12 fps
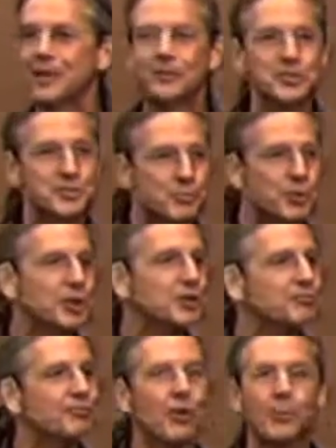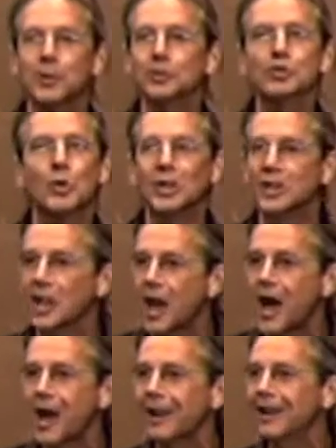The spring and the fall, I'm going to do a
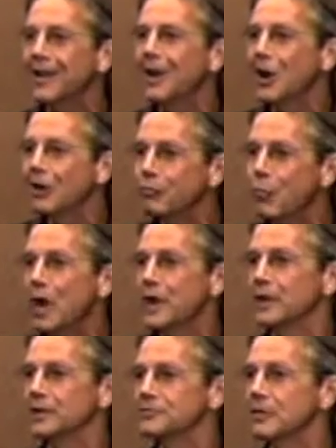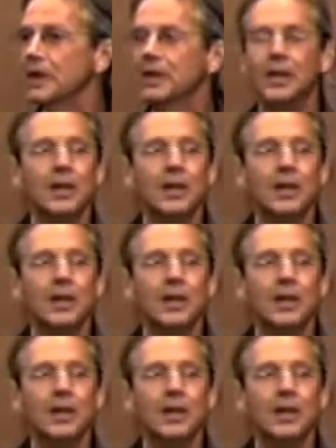lot of weddings, right?